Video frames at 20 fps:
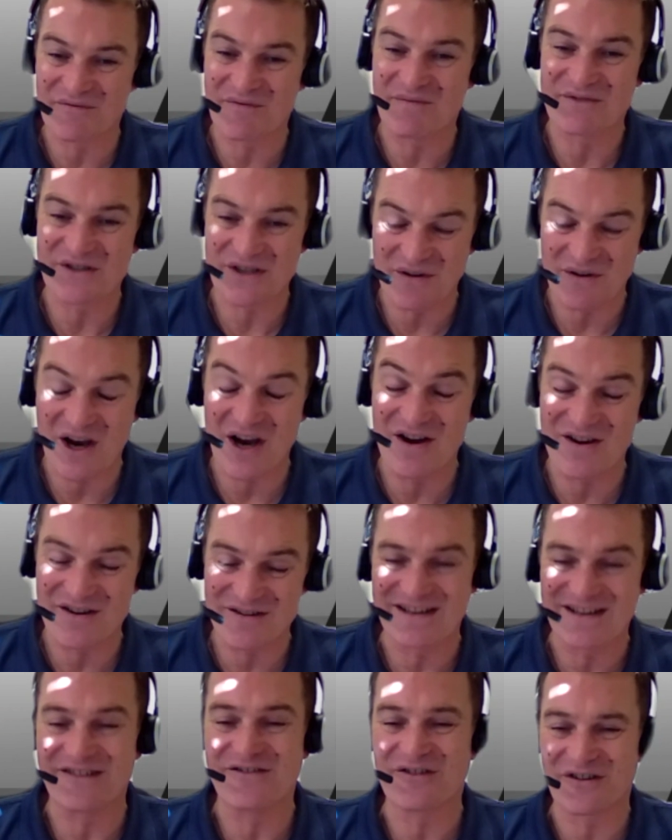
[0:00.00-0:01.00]
too hard,
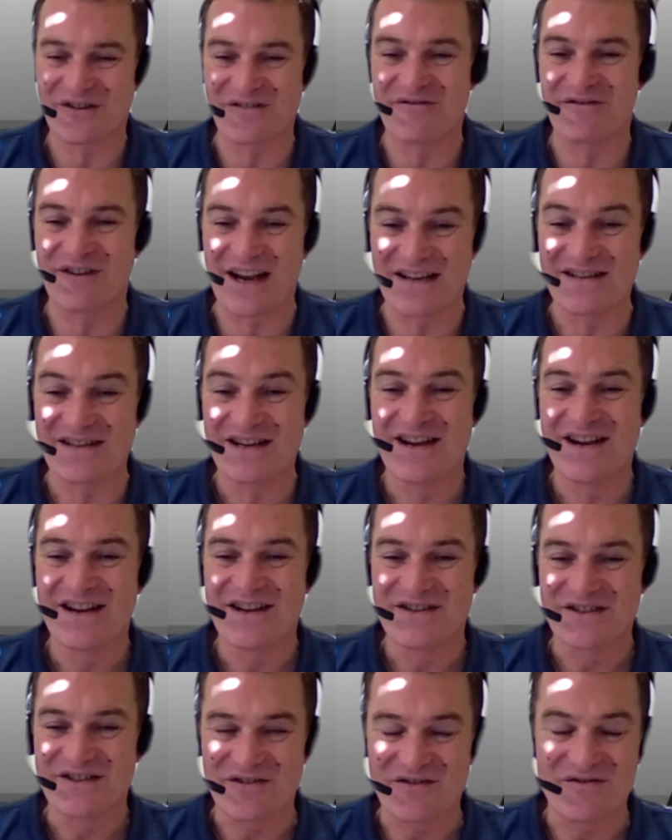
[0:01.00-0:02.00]
they're not going to flex.
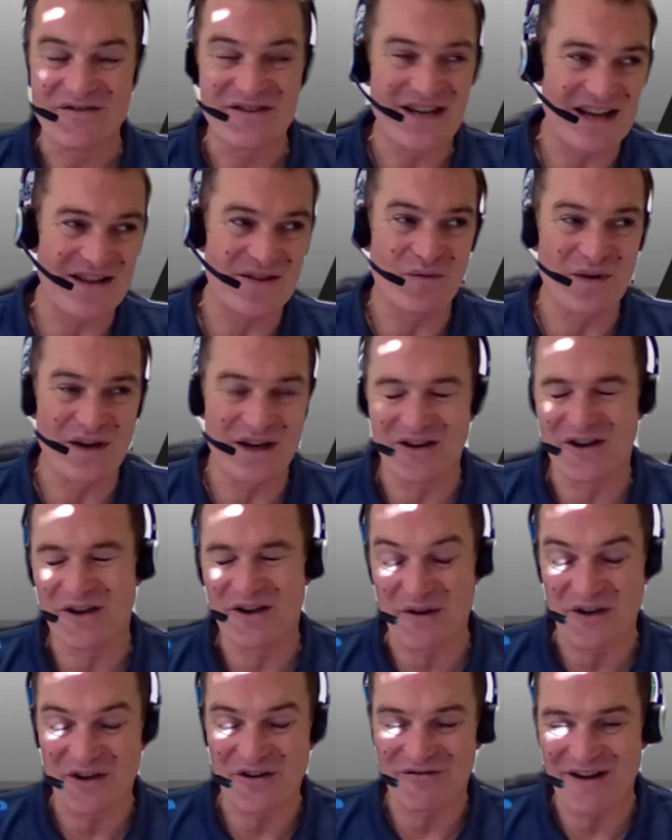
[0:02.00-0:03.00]
So you set the wheel
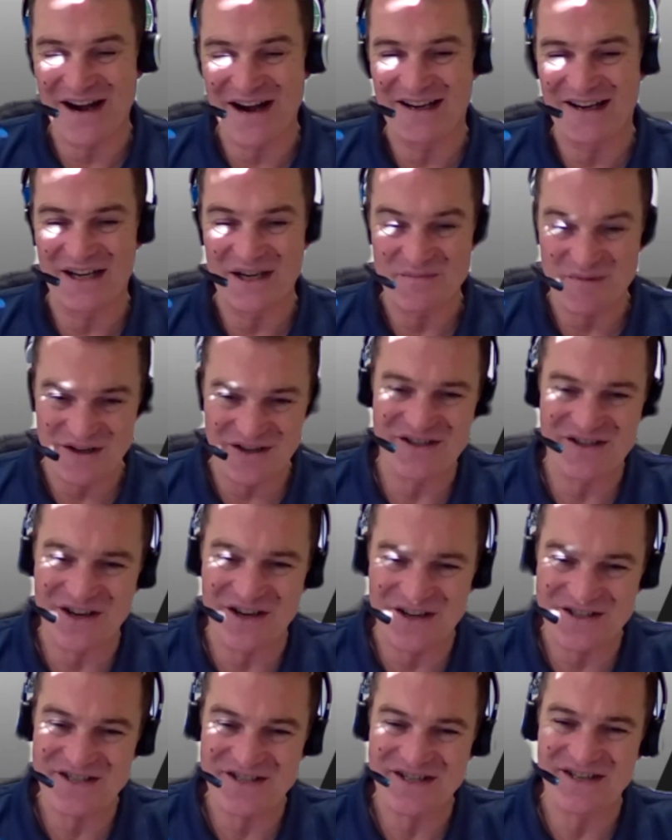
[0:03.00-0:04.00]
alignment correctly, but the
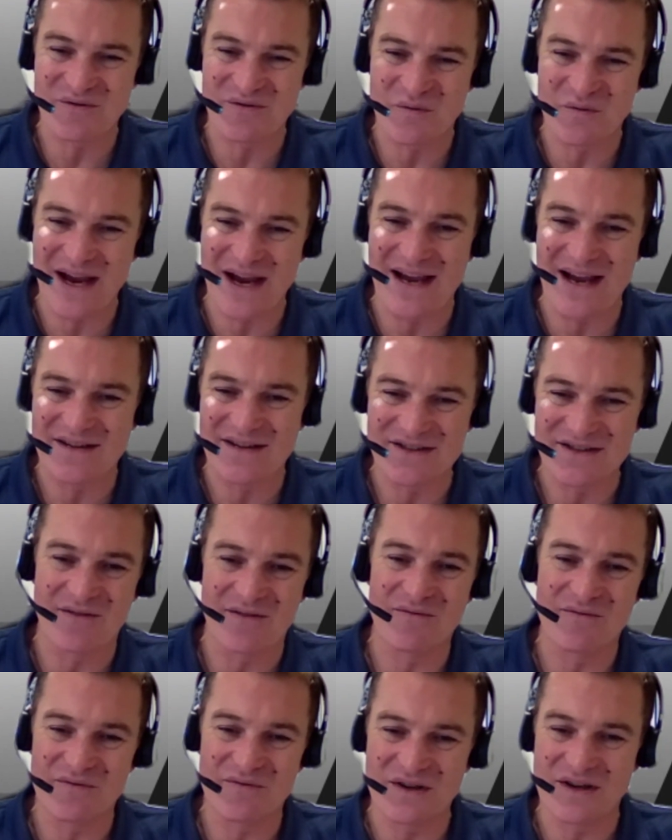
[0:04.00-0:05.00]
tires still wear.
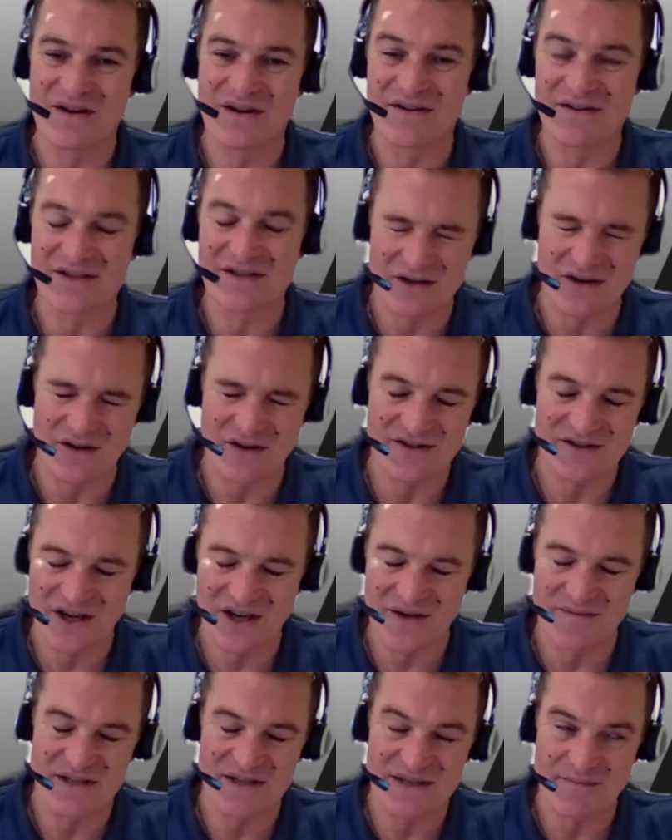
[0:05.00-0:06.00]
So, you know, there's a lot of
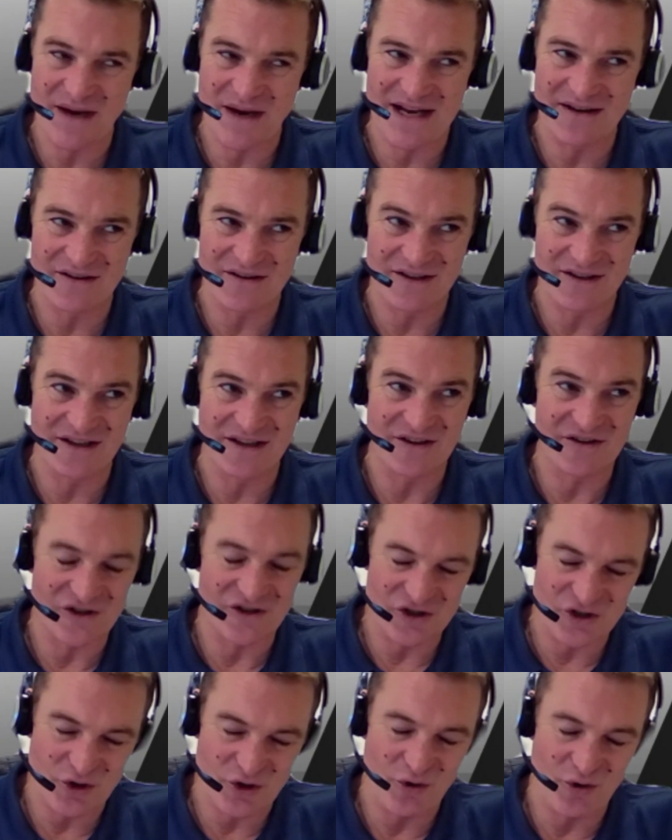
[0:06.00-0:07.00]
time is spent looking at
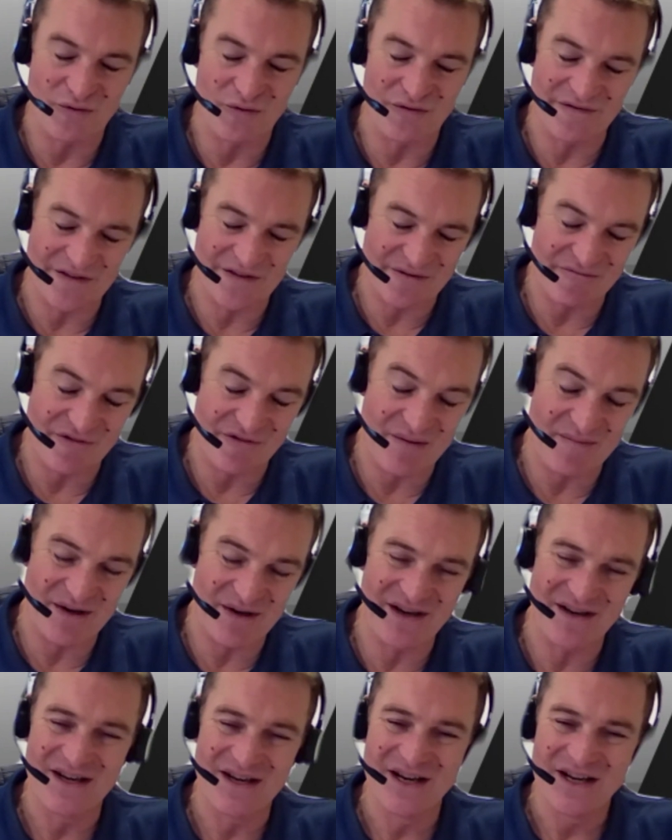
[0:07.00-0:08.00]
the shore of the
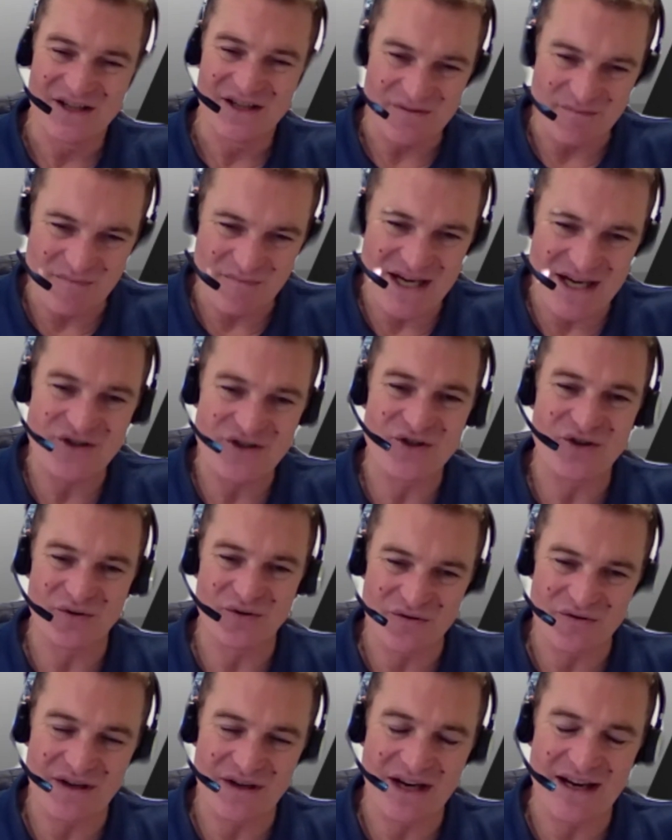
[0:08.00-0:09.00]
rubber to make sure
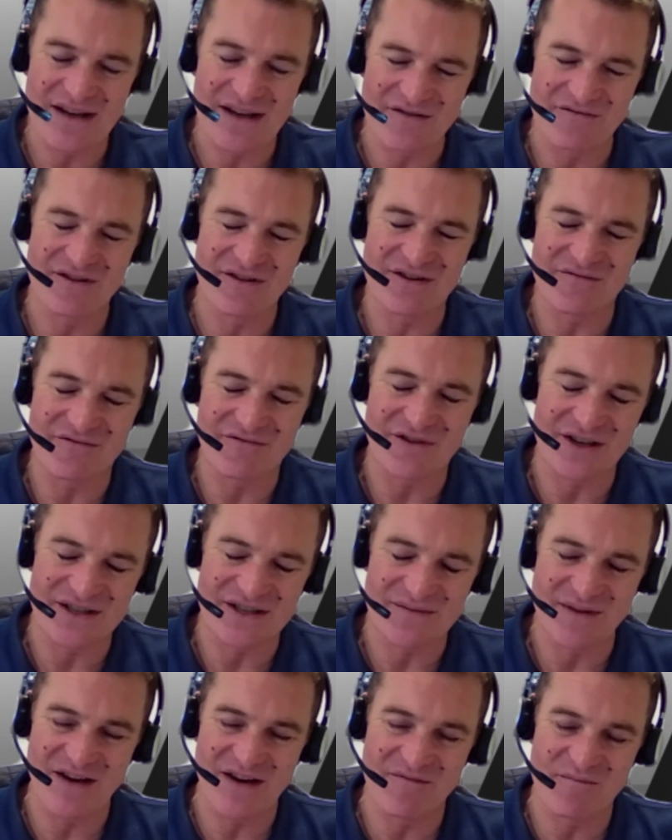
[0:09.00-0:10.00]
you're getting the right
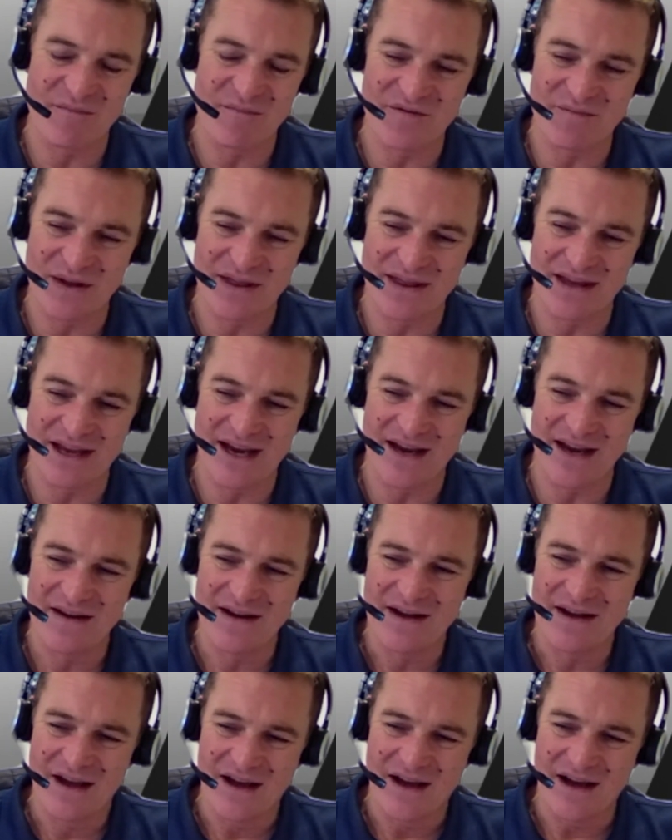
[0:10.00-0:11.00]
amount of movement there.
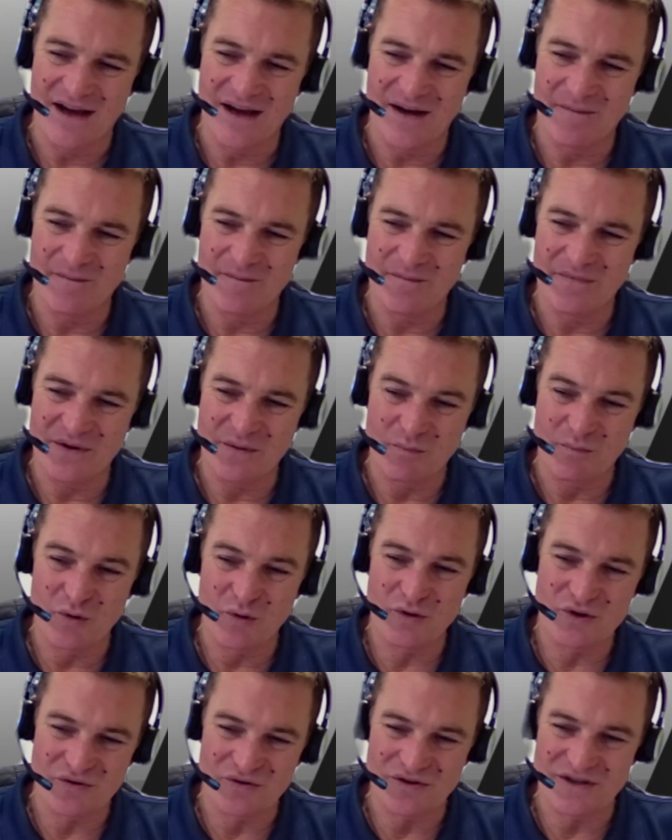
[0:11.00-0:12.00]
The
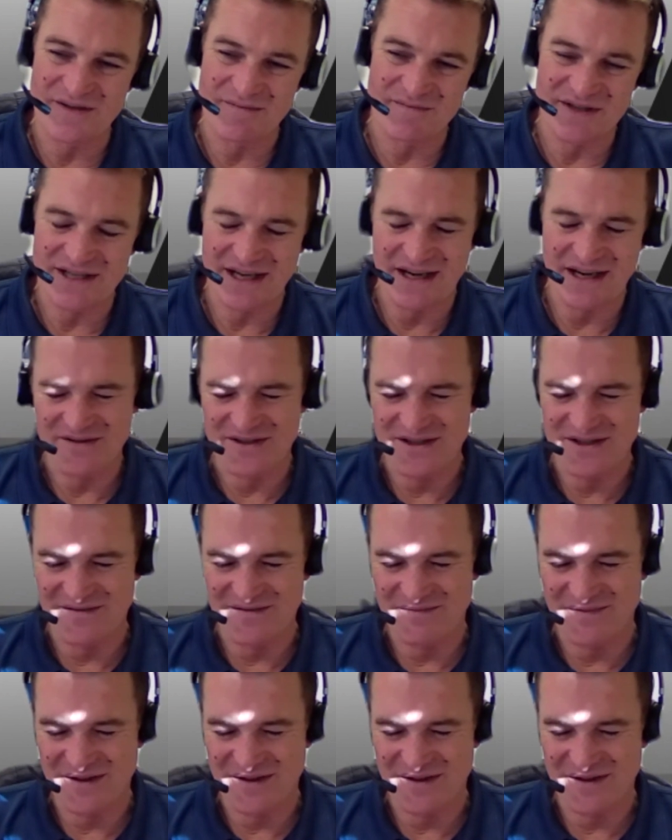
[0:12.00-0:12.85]
ball joints themselves, the